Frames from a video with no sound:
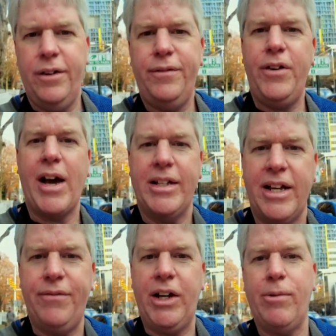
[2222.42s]
If you guys
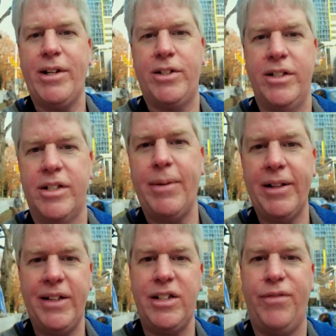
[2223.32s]
have any questions
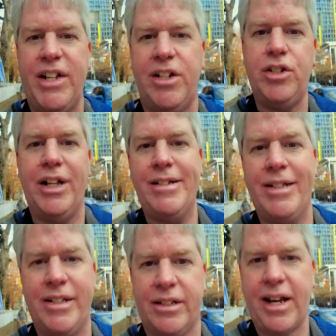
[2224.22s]
about these vintage
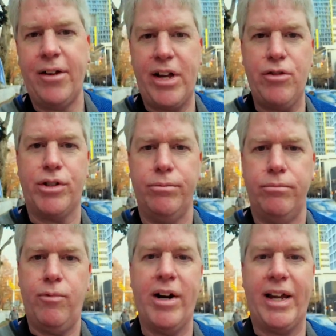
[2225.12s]
lenses, how to use
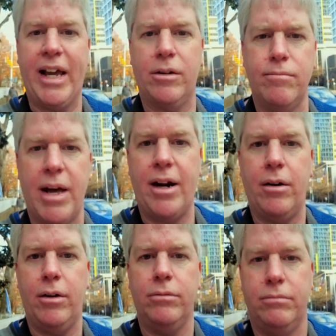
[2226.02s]
them, where to get them, I
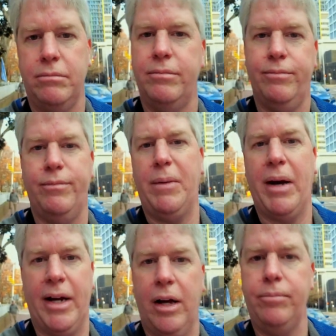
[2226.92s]
don't know,
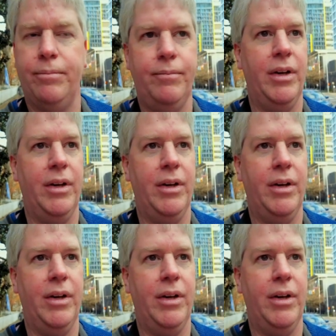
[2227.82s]
maybe I can help.